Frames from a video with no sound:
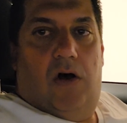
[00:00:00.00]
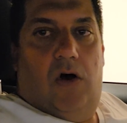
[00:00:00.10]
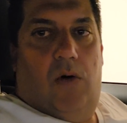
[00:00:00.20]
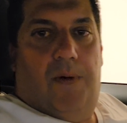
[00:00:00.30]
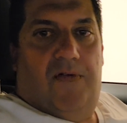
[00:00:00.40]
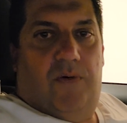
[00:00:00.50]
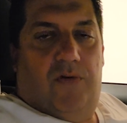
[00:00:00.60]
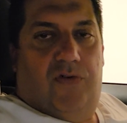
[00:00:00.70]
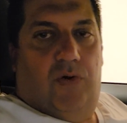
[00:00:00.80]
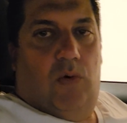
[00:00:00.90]
Hope
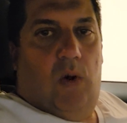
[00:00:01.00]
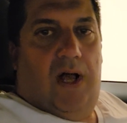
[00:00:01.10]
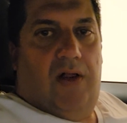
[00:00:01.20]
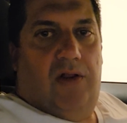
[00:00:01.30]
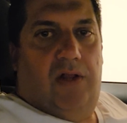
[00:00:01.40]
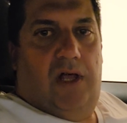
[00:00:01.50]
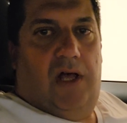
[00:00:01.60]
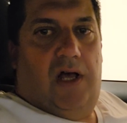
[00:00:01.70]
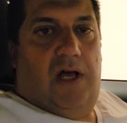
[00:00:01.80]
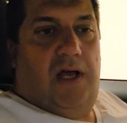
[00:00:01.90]
everyone's doing well.
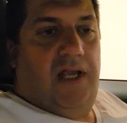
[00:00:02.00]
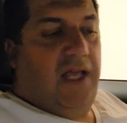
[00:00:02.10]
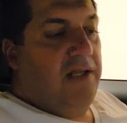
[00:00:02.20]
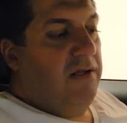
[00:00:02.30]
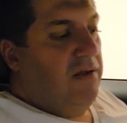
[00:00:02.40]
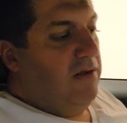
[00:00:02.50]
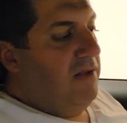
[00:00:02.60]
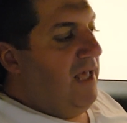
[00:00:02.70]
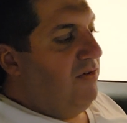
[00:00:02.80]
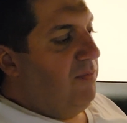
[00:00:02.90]
Again,
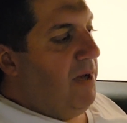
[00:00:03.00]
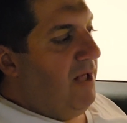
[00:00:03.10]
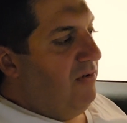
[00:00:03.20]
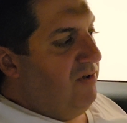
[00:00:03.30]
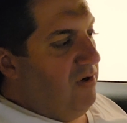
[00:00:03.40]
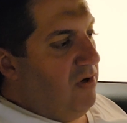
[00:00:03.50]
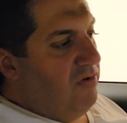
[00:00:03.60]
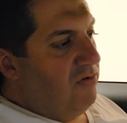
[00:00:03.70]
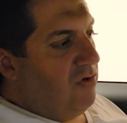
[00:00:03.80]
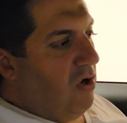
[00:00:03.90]
1,000 miles in on
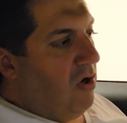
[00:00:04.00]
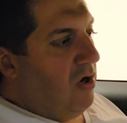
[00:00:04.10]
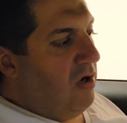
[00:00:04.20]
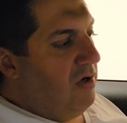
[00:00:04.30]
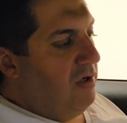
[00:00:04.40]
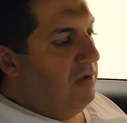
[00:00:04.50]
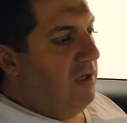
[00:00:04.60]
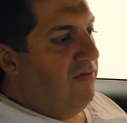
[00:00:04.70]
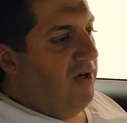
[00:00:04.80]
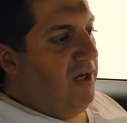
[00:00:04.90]
this car,
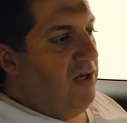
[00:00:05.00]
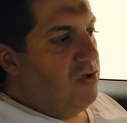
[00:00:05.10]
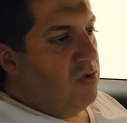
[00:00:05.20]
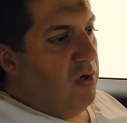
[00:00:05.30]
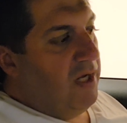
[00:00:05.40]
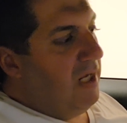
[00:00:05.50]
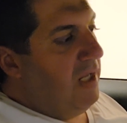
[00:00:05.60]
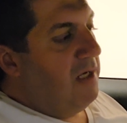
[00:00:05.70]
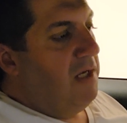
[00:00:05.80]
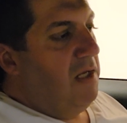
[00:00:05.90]
loving it, enjoying
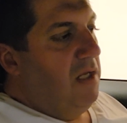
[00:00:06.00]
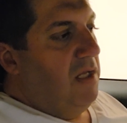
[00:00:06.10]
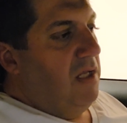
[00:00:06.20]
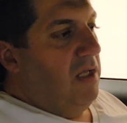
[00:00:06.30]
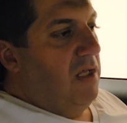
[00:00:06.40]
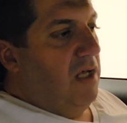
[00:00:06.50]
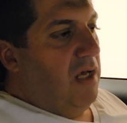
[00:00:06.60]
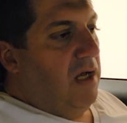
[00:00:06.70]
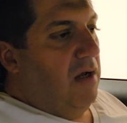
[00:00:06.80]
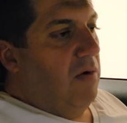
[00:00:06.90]
it.
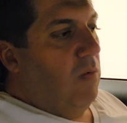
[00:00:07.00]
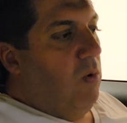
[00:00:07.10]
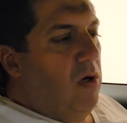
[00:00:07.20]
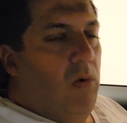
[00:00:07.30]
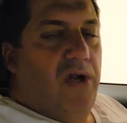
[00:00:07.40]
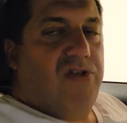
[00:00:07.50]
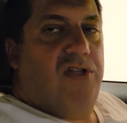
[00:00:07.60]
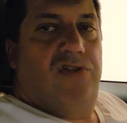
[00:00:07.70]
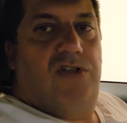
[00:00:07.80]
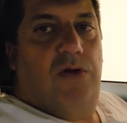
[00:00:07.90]
What
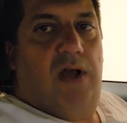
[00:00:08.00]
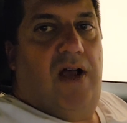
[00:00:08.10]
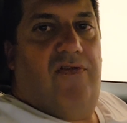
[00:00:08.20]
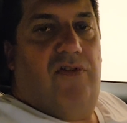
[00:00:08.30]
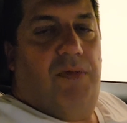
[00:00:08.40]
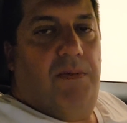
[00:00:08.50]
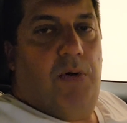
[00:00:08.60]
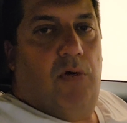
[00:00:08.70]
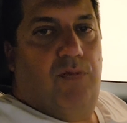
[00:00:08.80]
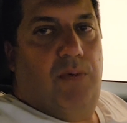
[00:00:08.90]
questions do you have for me?
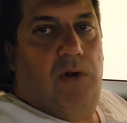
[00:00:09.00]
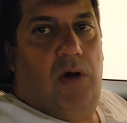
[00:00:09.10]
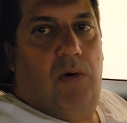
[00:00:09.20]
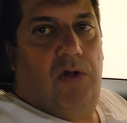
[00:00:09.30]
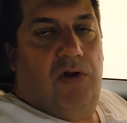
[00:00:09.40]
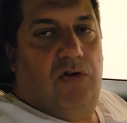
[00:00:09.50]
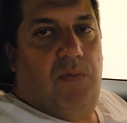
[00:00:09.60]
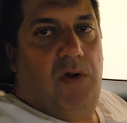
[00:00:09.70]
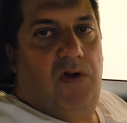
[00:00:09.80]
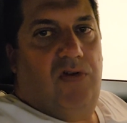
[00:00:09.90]
Post below what your
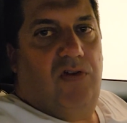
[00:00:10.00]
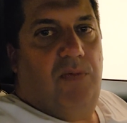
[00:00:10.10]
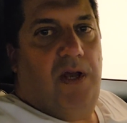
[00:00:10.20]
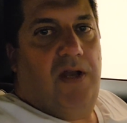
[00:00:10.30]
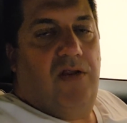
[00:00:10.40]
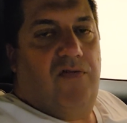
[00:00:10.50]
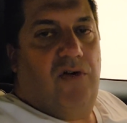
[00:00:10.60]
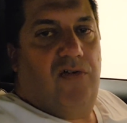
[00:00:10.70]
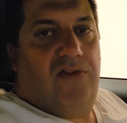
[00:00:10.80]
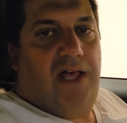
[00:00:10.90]
experience has been in the
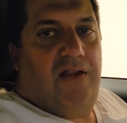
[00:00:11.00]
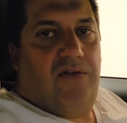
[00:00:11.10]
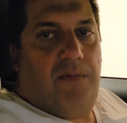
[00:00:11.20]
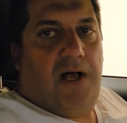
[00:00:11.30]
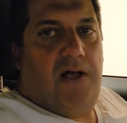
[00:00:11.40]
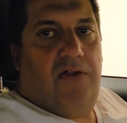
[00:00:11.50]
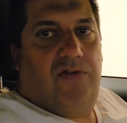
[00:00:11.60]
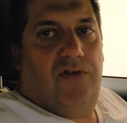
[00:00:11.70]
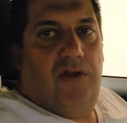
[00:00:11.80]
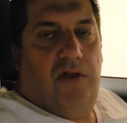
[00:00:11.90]
first 1,000 miles